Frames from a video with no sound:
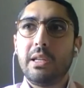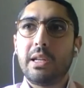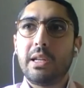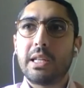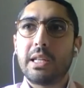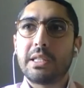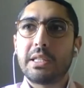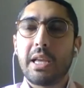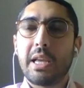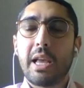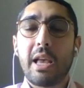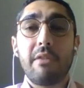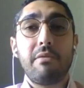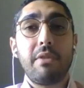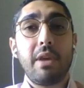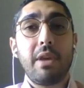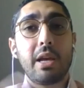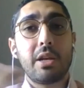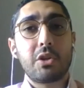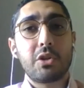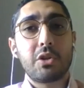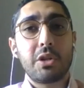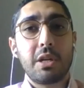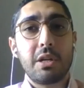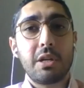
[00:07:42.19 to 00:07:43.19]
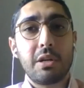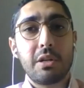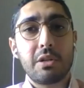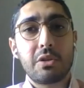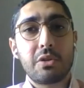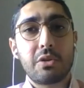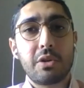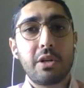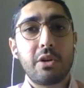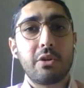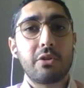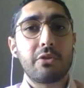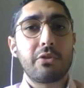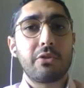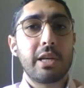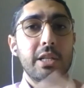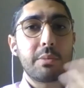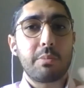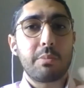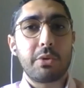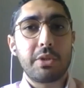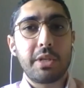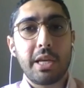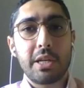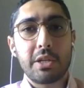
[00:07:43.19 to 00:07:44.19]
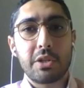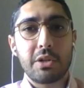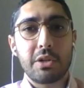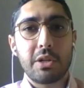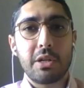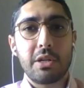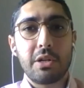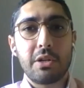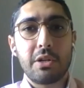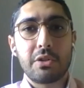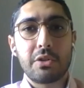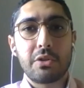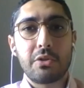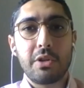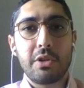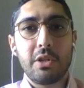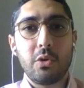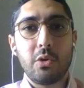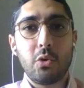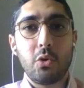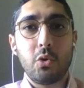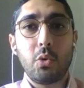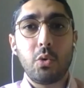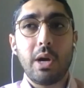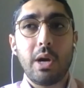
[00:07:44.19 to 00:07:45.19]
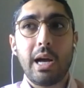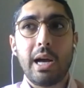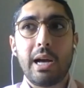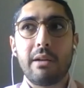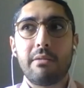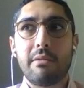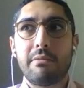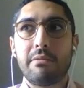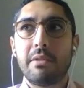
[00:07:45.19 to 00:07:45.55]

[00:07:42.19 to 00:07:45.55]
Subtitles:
let's say, aviation industry or transportation industry, you do have